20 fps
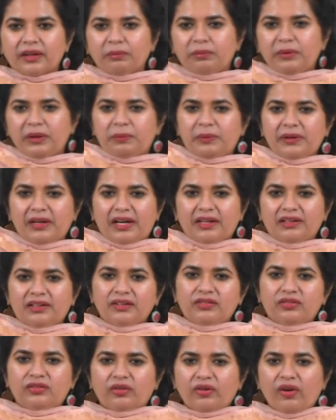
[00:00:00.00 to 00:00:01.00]
People are
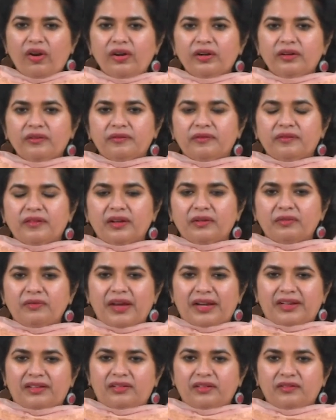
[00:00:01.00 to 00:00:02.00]
distraught,
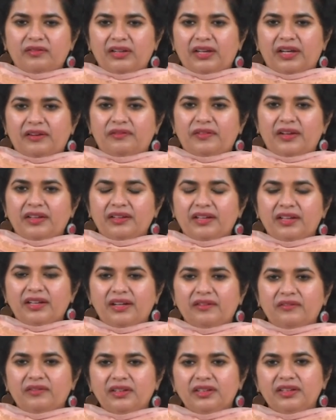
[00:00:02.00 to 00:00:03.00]
factory will affect their
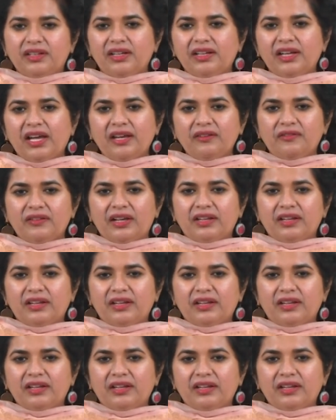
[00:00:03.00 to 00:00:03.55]
everyday life,